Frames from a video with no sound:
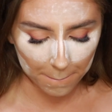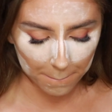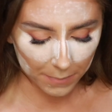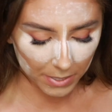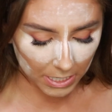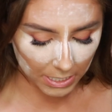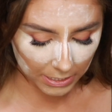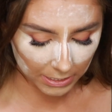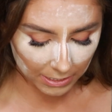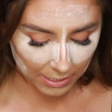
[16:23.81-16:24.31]

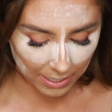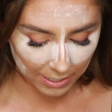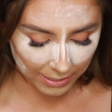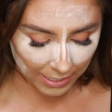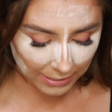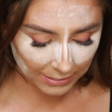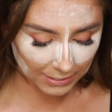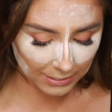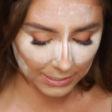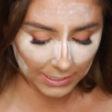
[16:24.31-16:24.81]
And
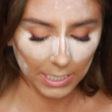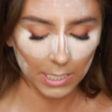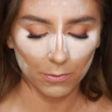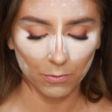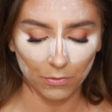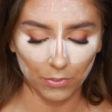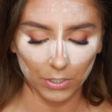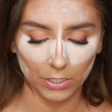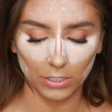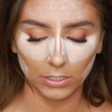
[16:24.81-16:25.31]
that's the
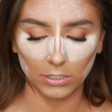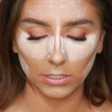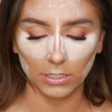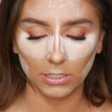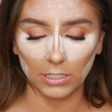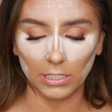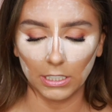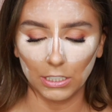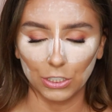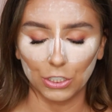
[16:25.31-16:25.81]
same for
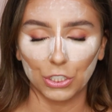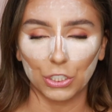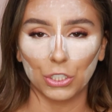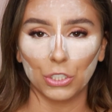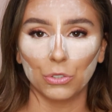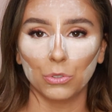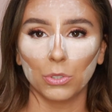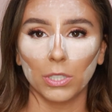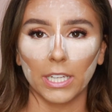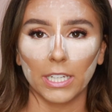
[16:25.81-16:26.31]
these
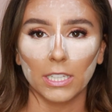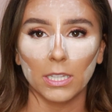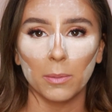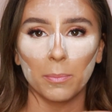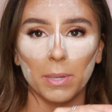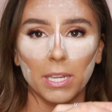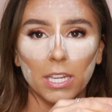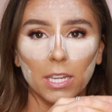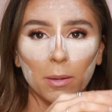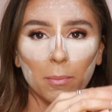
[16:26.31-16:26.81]
two, like the
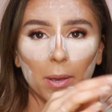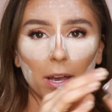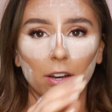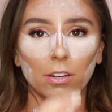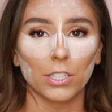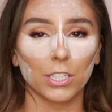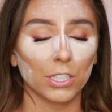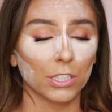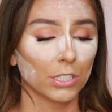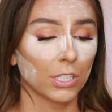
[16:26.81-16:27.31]
baking
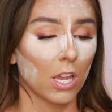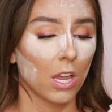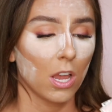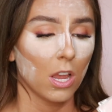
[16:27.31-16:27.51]
powders,